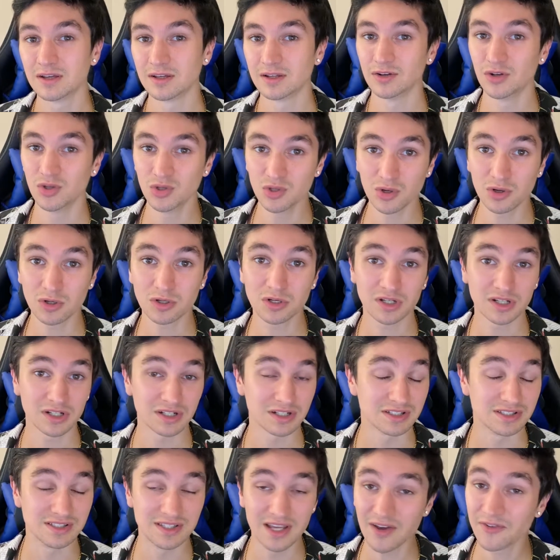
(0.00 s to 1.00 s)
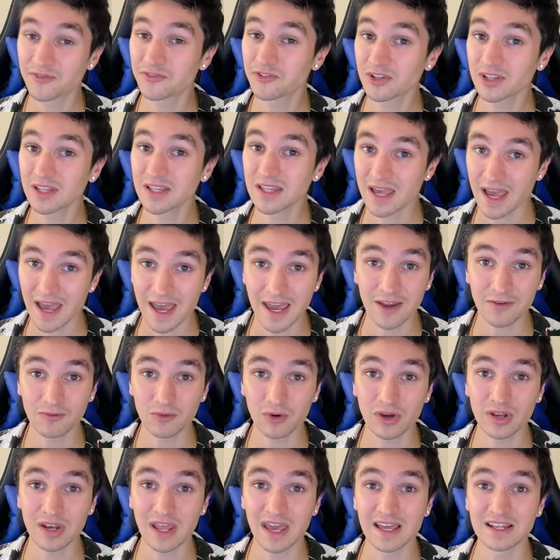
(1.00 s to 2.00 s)
New York definitely had
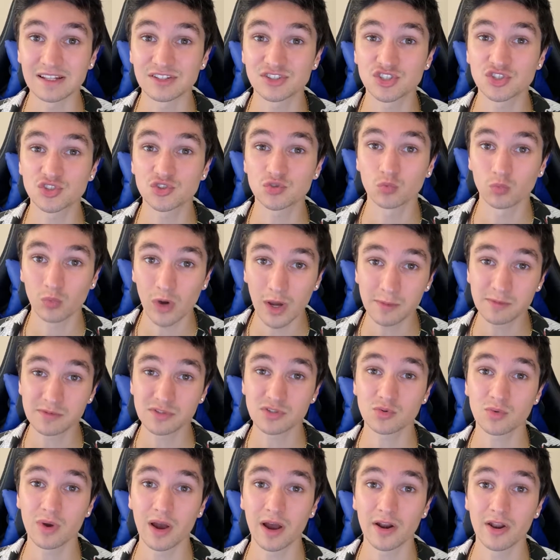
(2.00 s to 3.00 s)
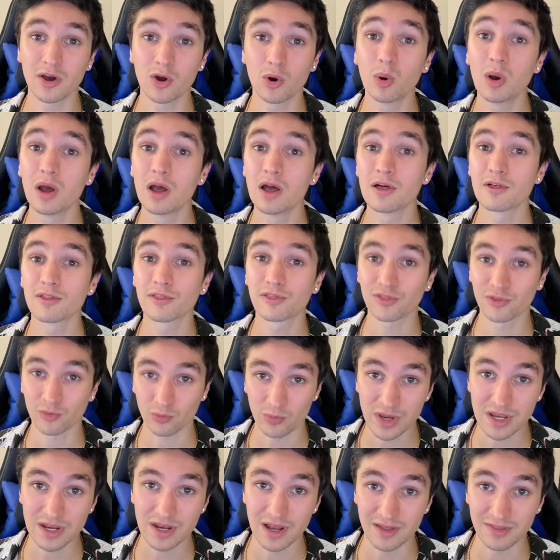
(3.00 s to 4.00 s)
one and swept Toronto
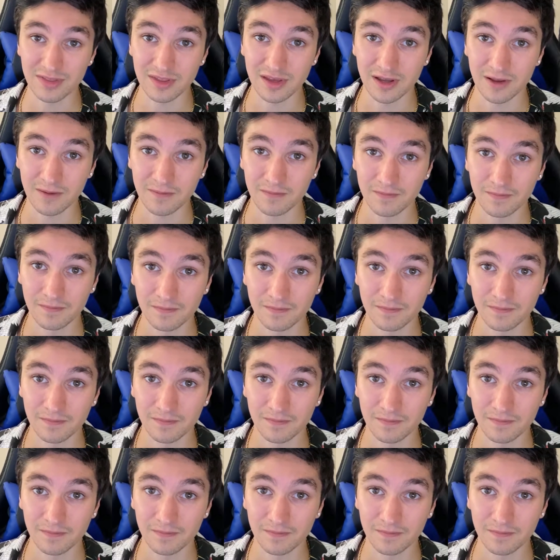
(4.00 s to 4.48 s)
3-0.